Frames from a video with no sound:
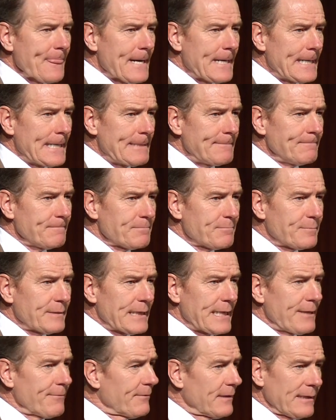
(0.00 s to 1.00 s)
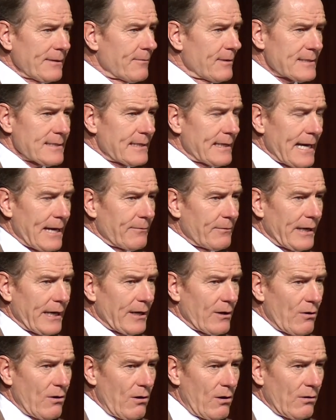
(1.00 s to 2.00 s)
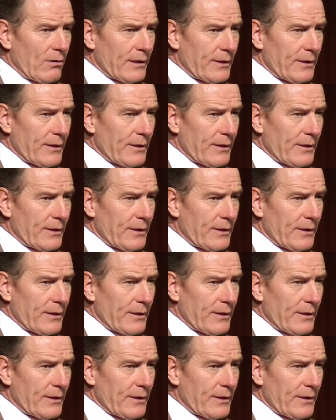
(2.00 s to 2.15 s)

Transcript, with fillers: Um, but he really wasn't that way at all.